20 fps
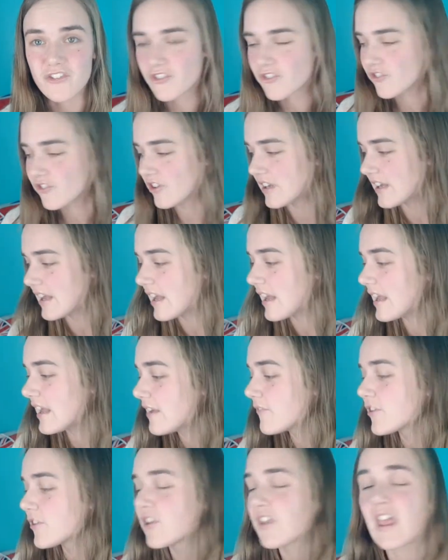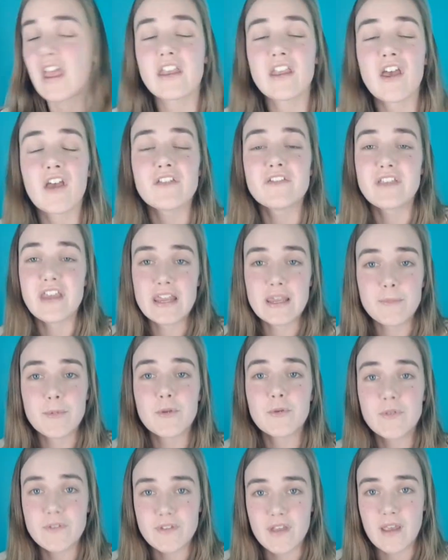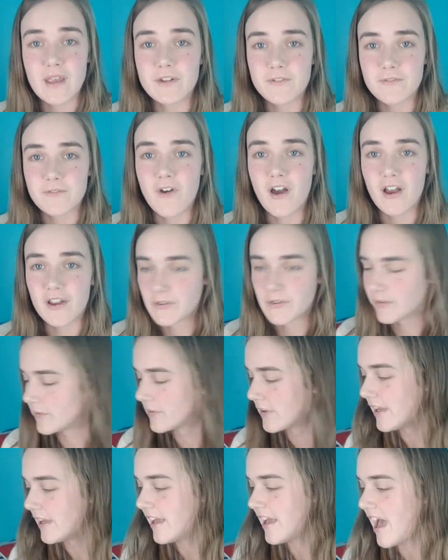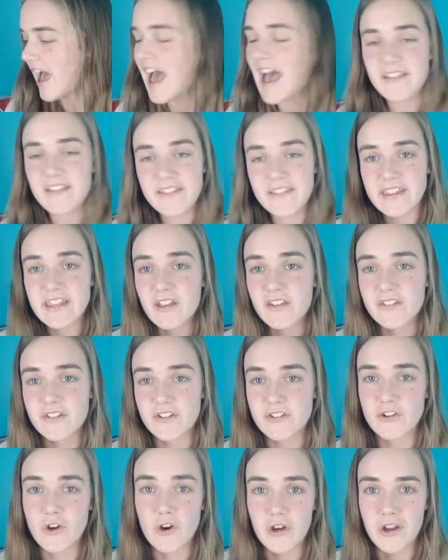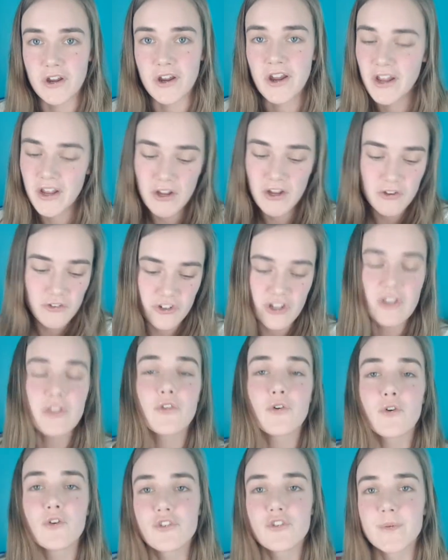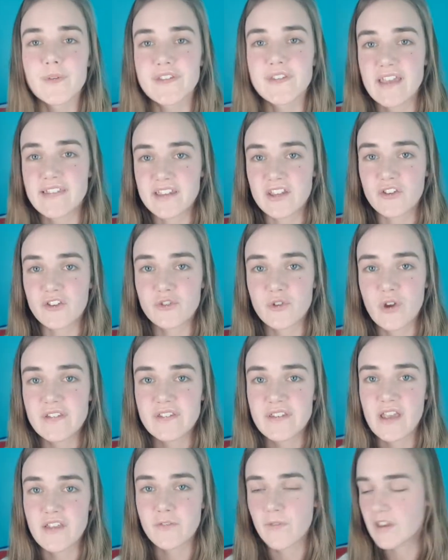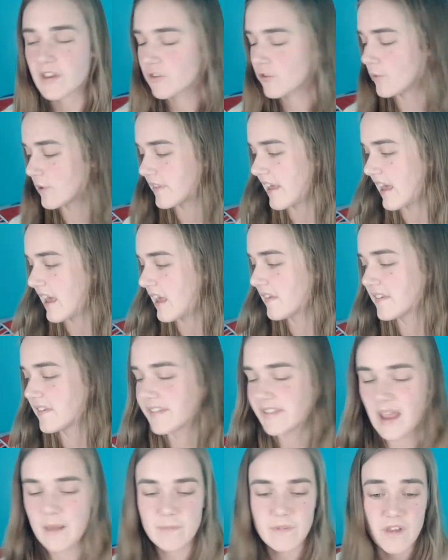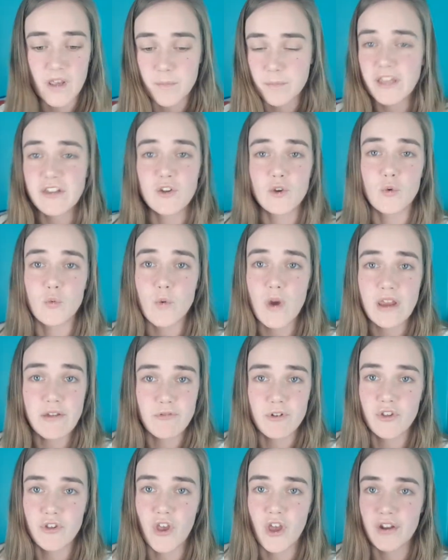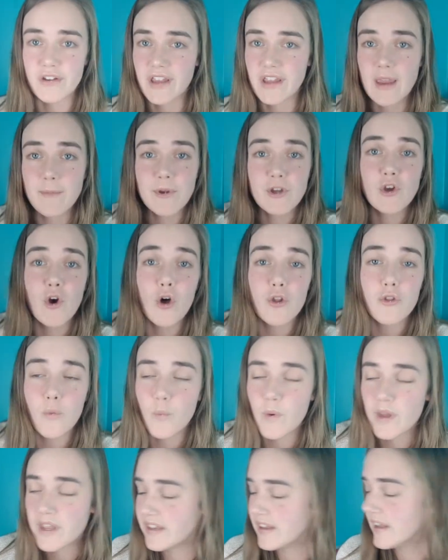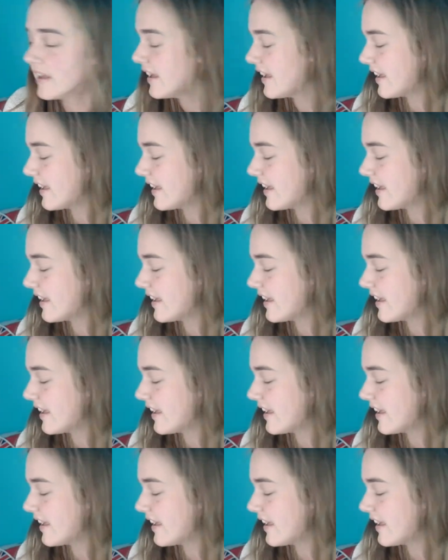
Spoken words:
She, even in her debut semi-final, as the underdog, she thought she was getting a straight sets victory there, stepped up, played a great return game, and got the win.